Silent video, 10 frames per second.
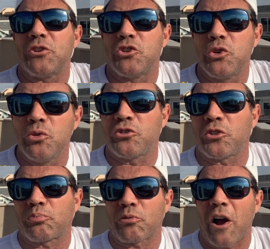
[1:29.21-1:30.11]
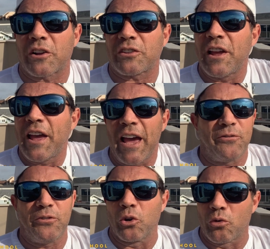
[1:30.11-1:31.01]
to use this product
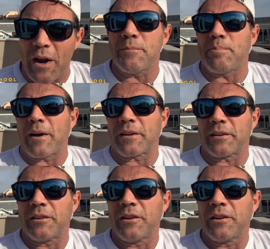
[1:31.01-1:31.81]
and feel great about it.